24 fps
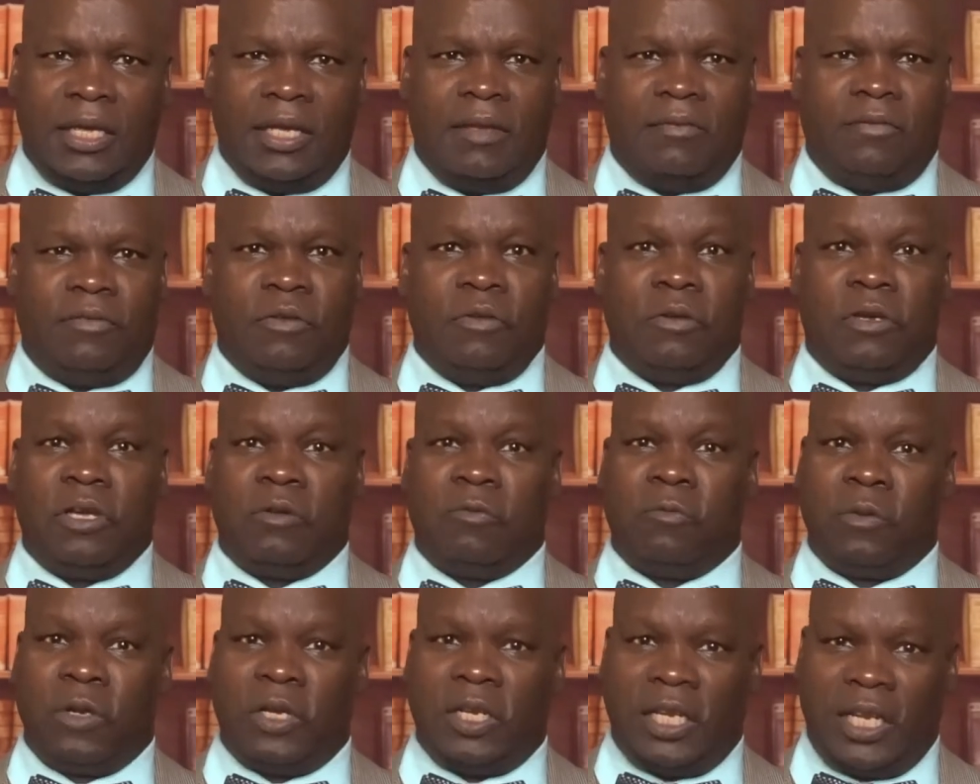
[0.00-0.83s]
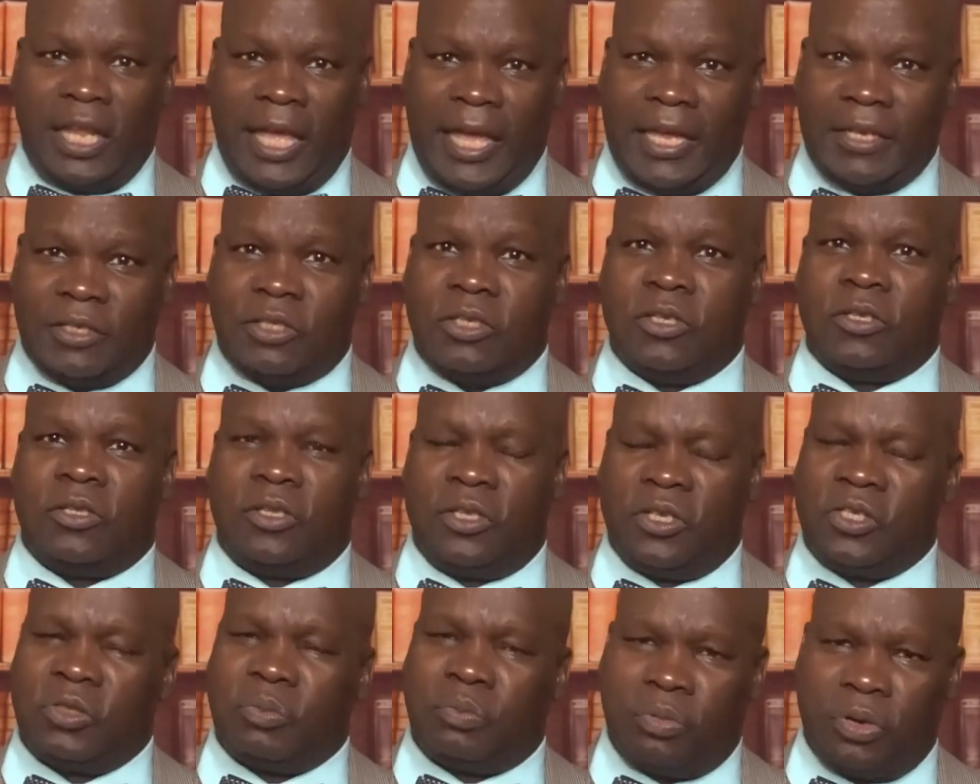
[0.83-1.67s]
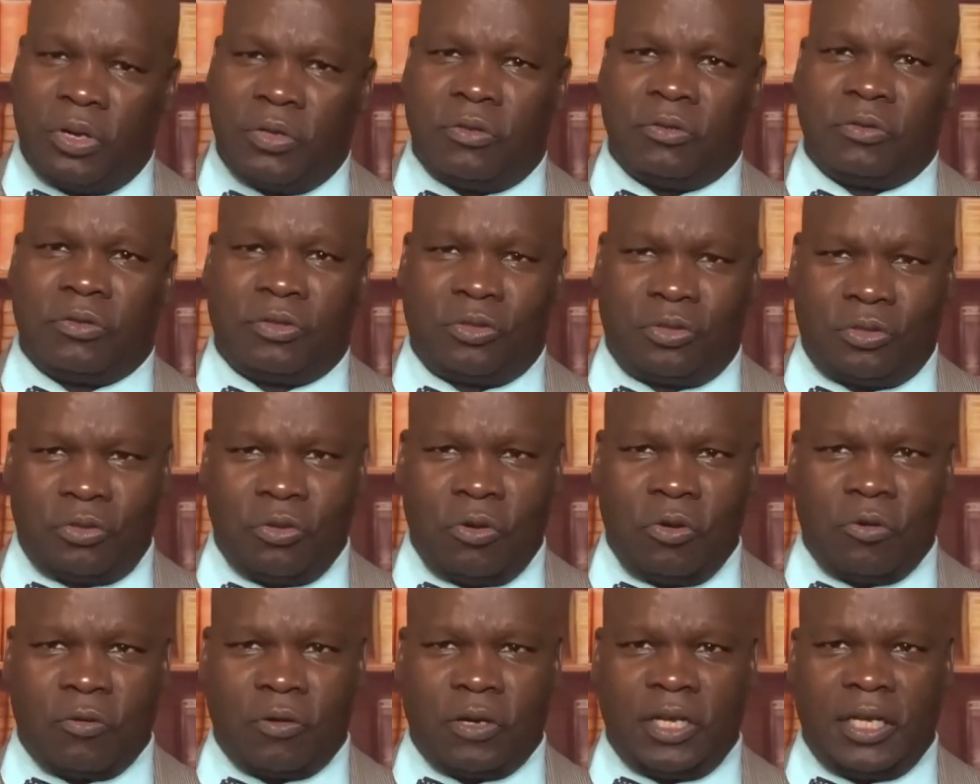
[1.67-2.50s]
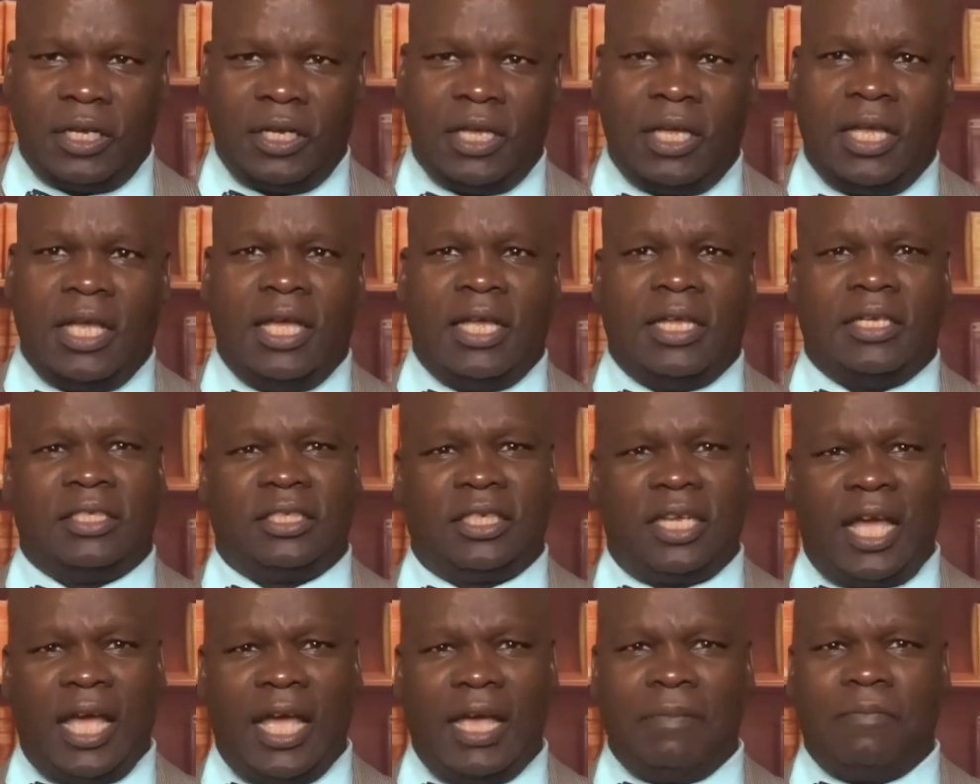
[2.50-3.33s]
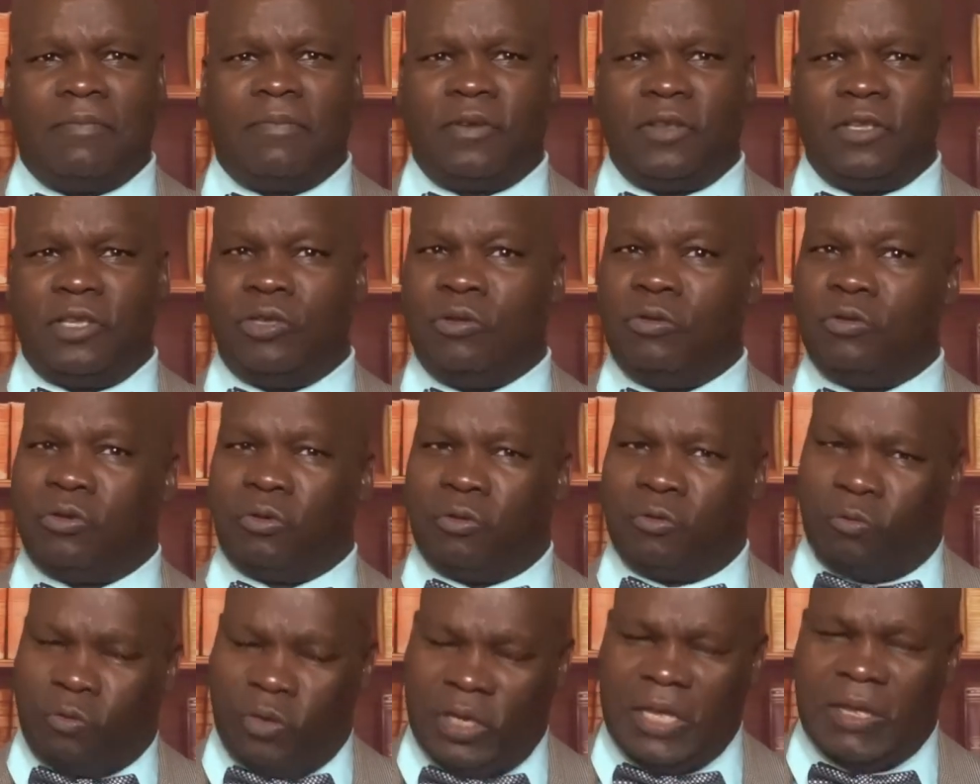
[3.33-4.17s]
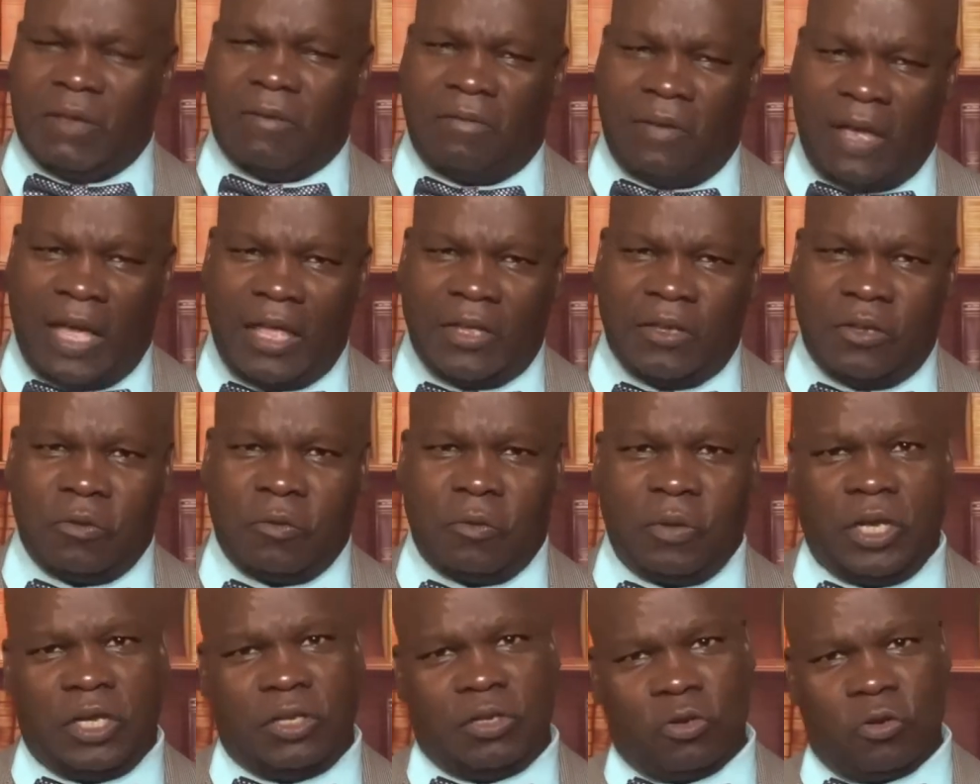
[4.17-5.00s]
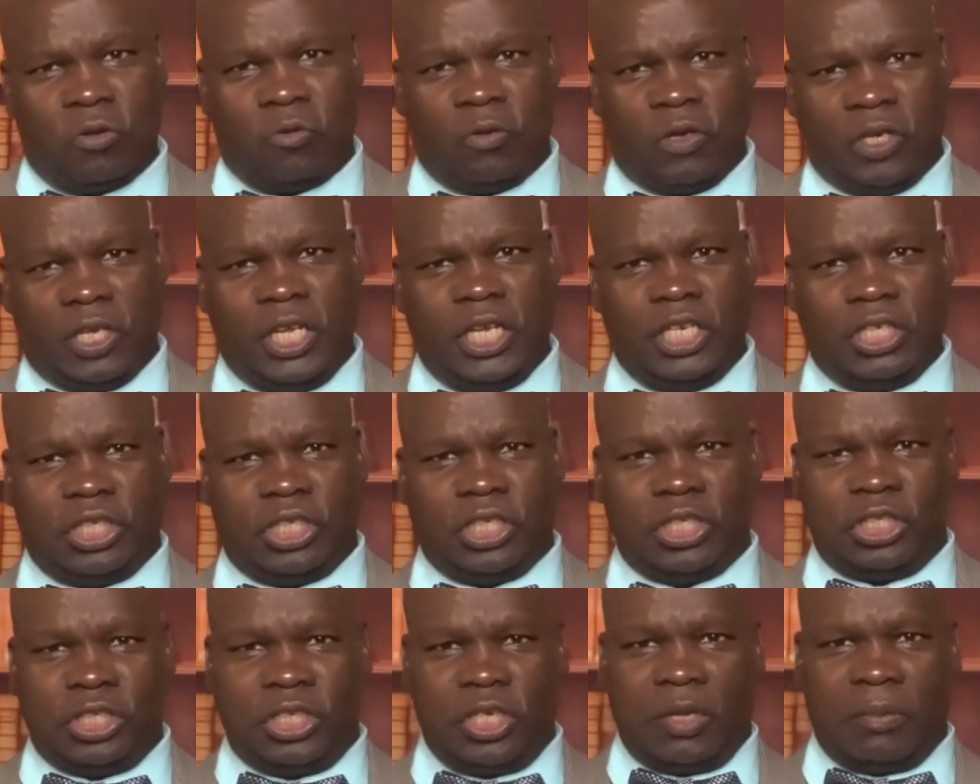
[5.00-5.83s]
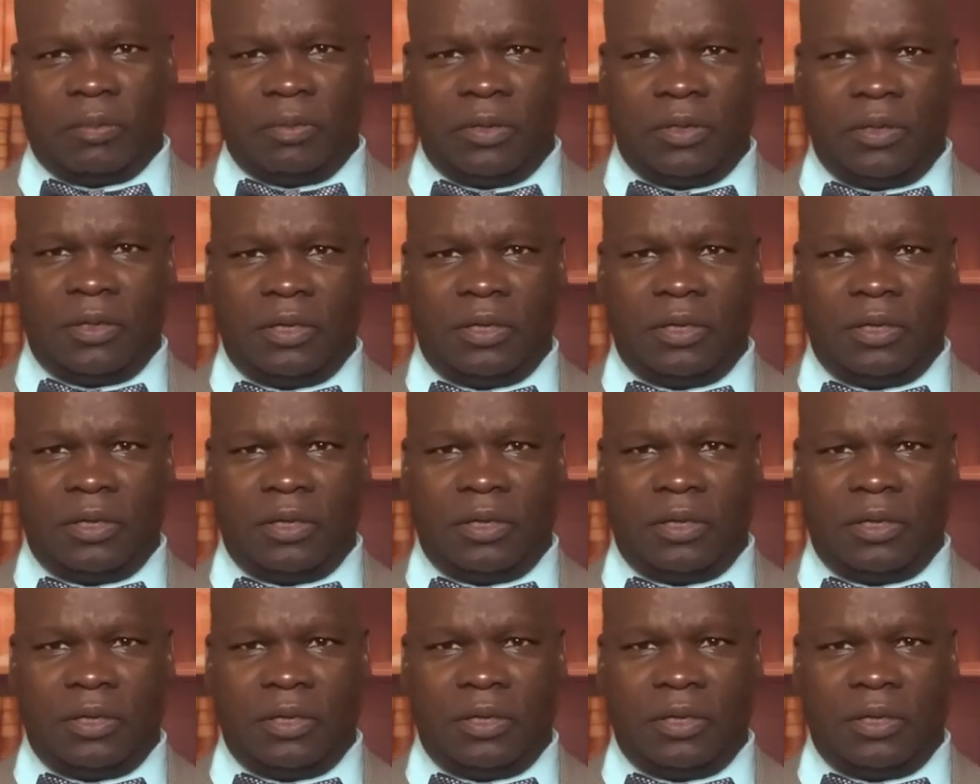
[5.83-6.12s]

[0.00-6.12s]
If you can relate to this brother's story, time for you to reevaluate your relationship.